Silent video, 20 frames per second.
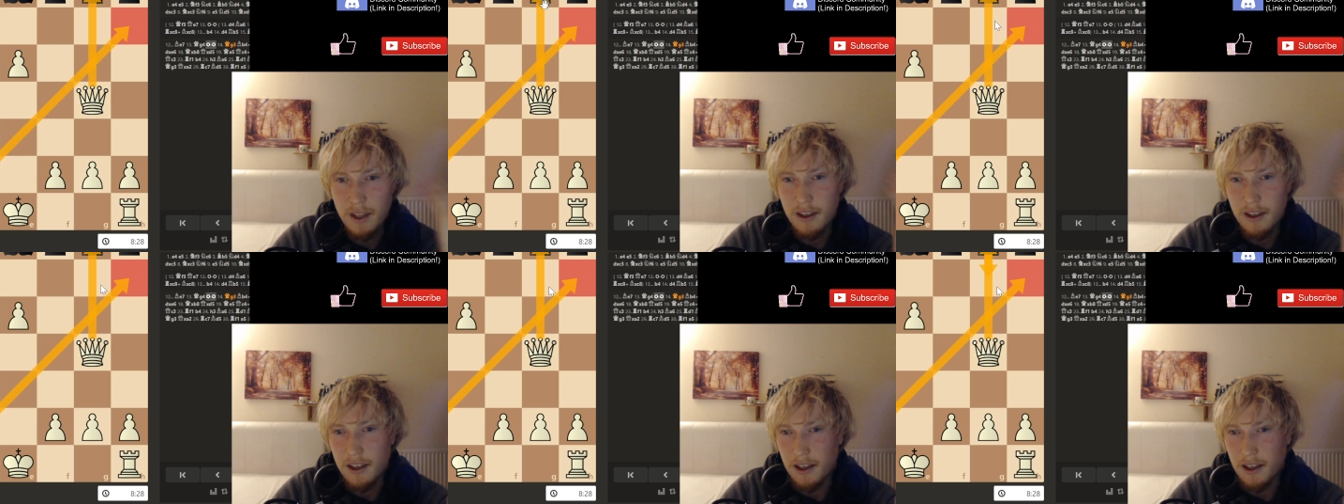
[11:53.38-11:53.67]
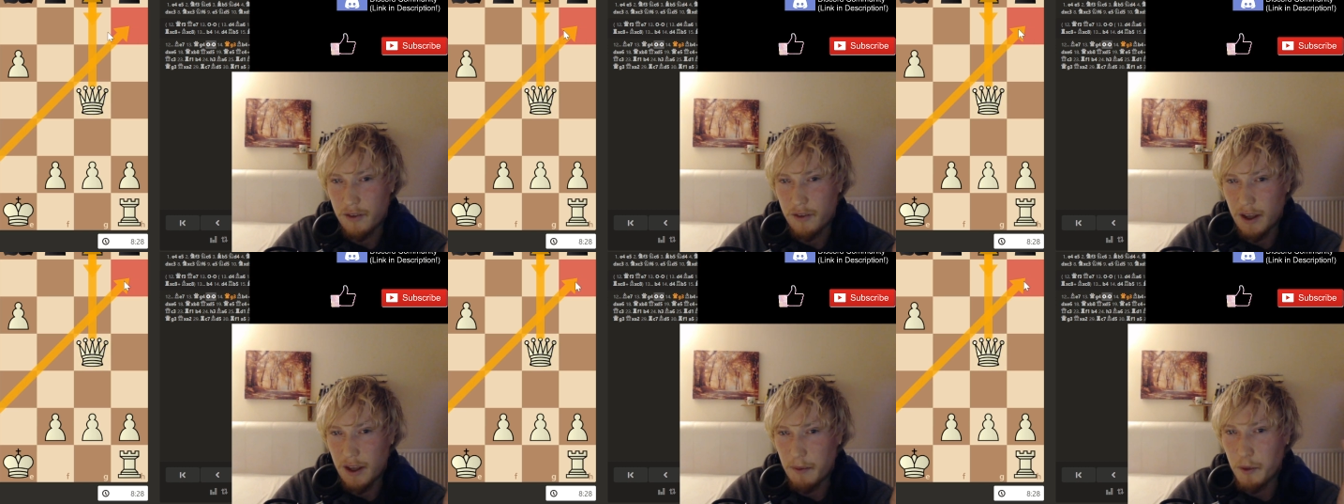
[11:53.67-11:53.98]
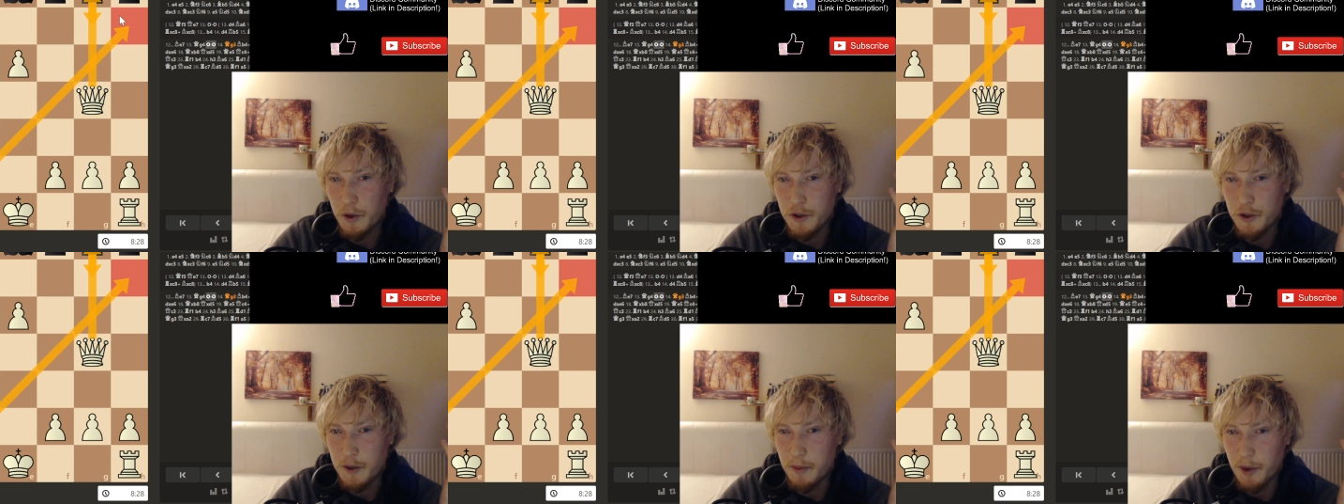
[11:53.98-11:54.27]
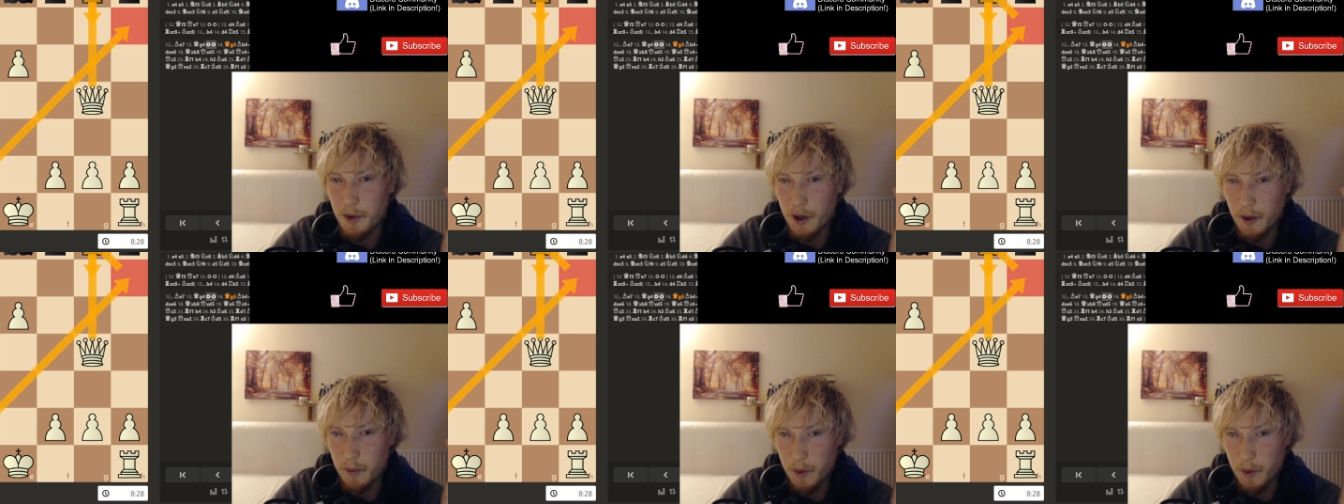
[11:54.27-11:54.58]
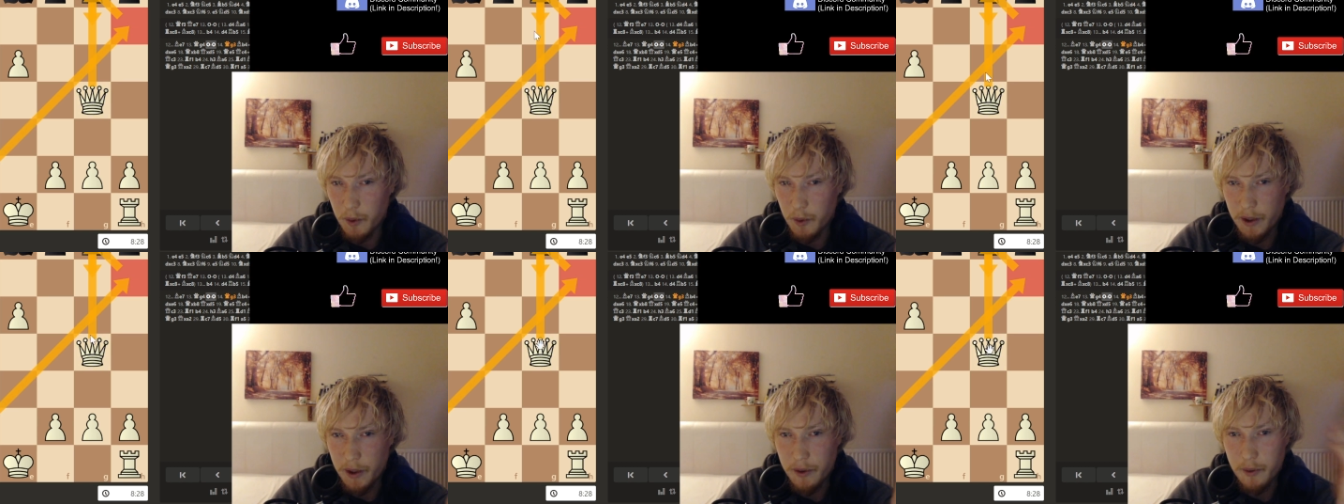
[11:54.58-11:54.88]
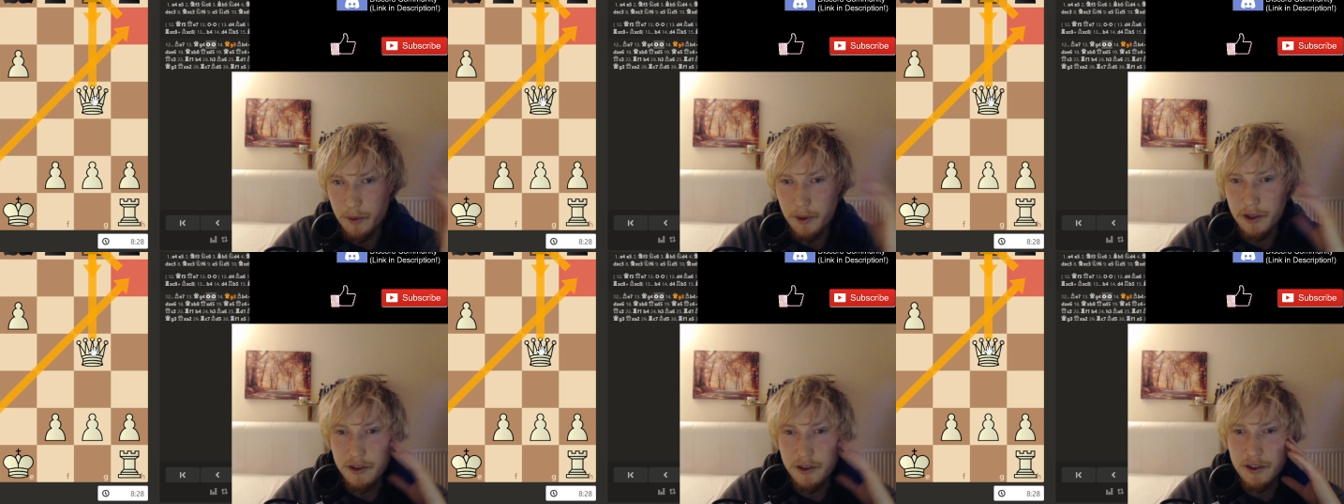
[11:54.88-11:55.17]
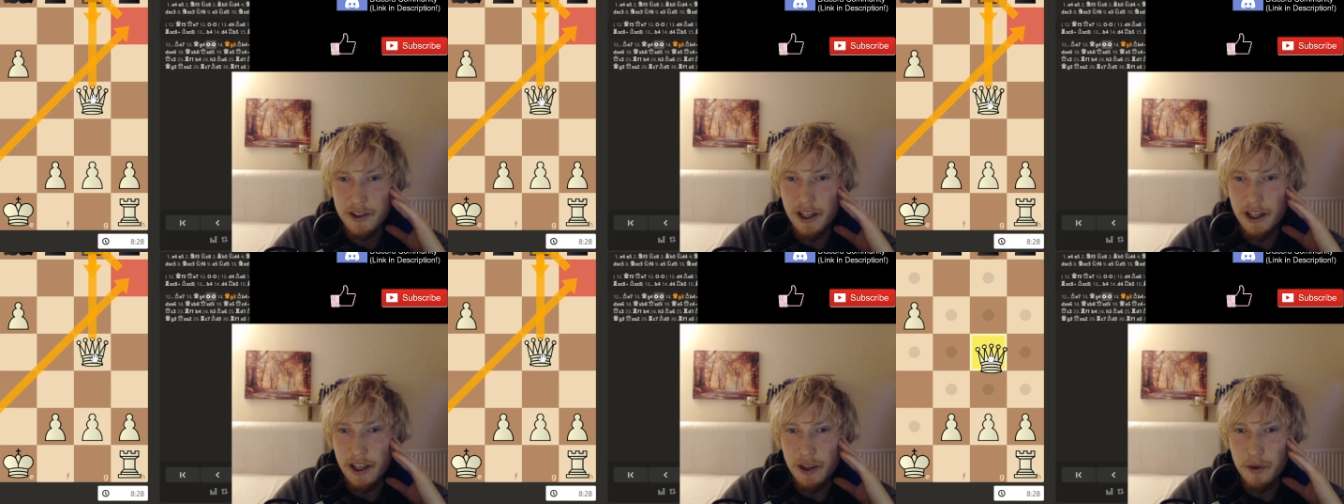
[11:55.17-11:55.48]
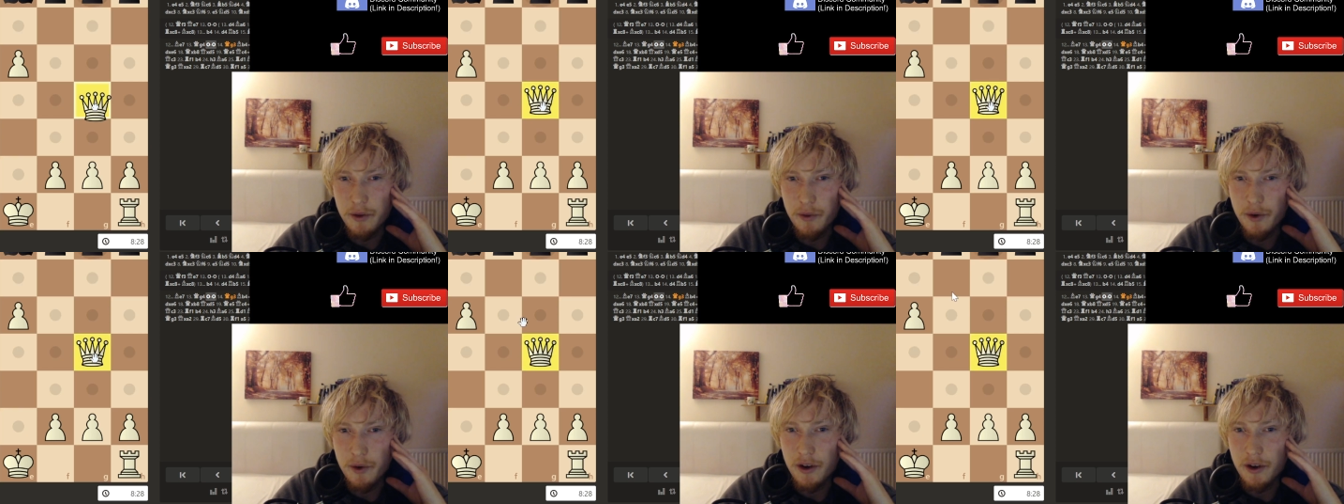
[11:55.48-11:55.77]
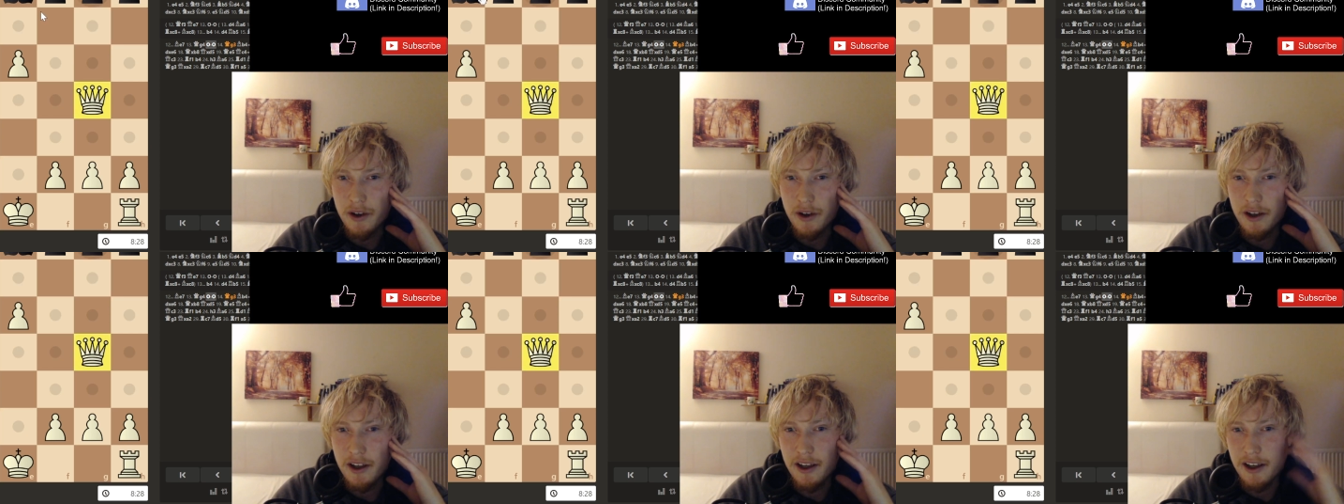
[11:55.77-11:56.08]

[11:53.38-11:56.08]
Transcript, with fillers: If they push the pawn, we we just take the rook.